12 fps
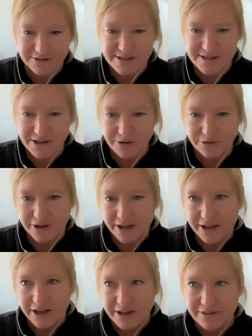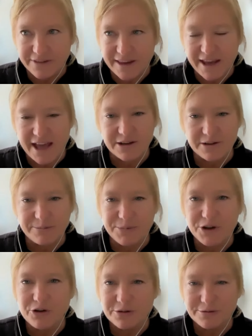So they had a
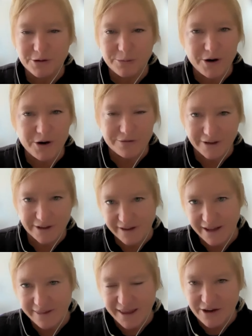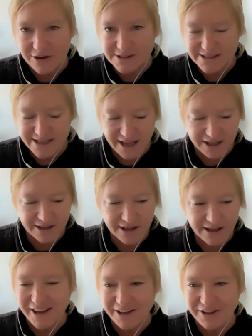beautiful, perfect day, they all said.
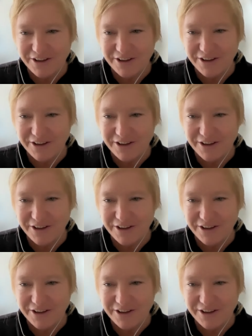And